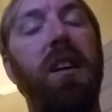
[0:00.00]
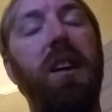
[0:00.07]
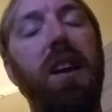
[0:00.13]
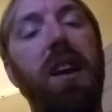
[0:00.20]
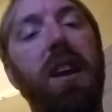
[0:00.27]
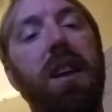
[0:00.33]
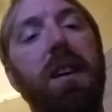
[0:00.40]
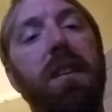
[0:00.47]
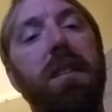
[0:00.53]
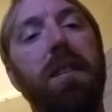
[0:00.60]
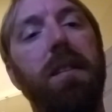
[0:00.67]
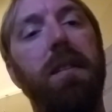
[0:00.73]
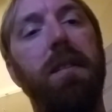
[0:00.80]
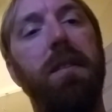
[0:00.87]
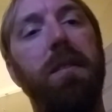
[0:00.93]

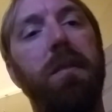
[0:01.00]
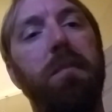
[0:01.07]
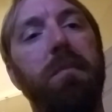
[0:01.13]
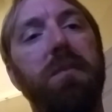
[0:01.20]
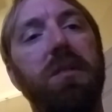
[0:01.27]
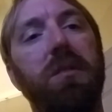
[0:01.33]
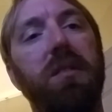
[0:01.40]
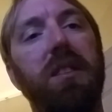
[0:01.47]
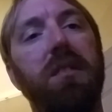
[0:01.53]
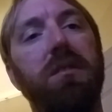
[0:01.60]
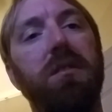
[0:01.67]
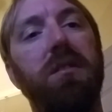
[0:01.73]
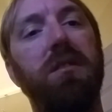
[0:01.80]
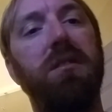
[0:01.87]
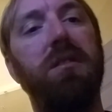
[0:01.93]
And so the
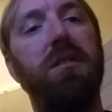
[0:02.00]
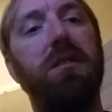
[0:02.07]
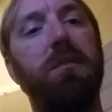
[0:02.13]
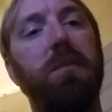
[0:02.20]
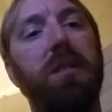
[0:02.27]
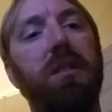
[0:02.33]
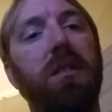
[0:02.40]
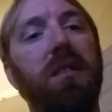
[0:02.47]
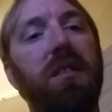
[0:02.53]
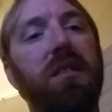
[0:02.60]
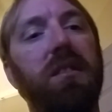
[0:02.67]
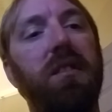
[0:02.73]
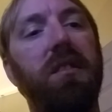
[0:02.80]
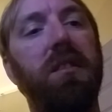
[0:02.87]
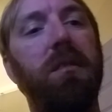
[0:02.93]
exhaust system
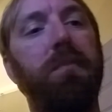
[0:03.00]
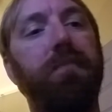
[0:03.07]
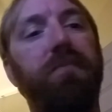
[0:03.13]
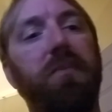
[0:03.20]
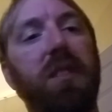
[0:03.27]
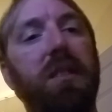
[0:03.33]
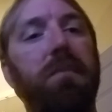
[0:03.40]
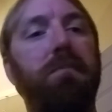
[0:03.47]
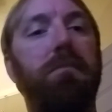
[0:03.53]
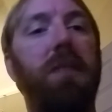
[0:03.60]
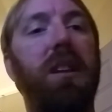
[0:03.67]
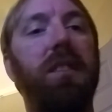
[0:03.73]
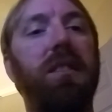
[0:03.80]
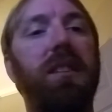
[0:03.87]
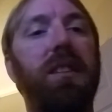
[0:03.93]
clogged up,
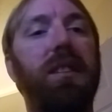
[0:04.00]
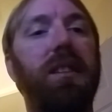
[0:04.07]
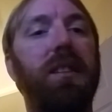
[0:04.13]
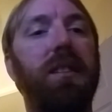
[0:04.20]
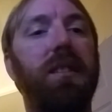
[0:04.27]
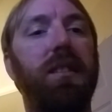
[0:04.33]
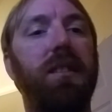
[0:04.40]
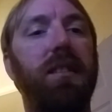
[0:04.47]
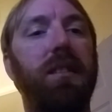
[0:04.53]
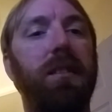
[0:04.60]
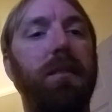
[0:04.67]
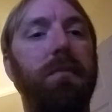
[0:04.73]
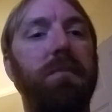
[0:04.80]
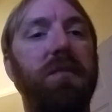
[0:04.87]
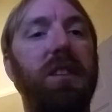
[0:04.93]
made the
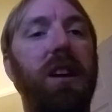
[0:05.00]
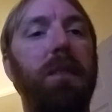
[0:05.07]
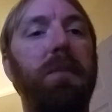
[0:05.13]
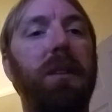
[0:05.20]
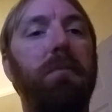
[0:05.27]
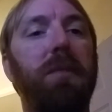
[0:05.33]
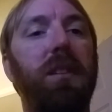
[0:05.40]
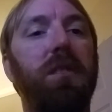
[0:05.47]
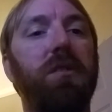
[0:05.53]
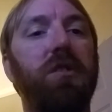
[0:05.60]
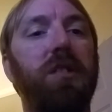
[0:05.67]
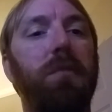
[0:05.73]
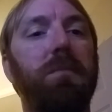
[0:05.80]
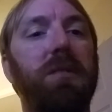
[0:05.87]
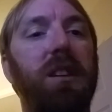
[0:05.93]
timing belt
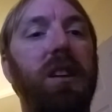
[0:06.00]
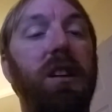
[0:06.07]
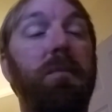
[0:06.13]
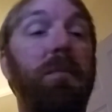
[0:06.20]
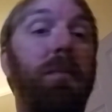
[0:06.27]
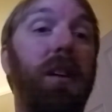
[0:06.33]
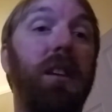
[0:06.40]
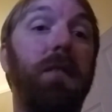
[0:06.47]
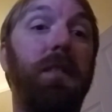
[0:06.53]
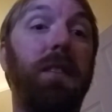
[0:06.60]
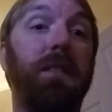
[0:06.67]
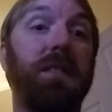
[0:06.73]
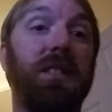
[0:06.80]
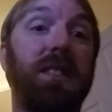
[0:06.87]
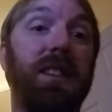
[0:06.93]
jump time, might have
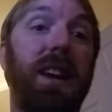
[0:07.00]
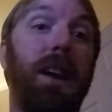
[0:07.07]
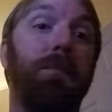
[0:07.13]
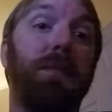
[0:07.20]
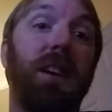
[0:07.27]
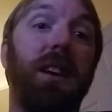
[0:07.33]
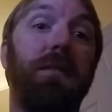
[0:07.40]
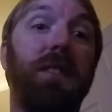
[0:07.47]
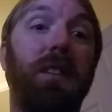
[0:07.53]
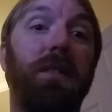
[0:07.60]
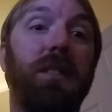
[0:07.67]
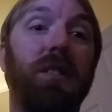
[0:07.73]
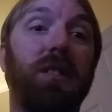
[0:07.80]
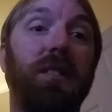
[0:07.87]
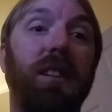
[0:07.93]
even snapped. I haven't
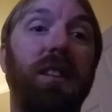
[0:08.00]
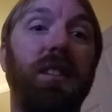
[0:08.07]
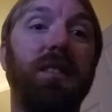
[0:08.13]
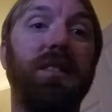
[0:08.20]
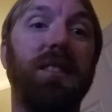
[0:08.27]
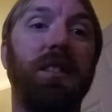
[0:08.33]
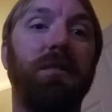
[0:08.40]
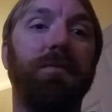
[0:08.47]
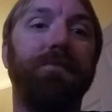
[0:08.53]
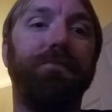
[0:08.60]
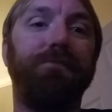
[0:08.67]
even looked at it, so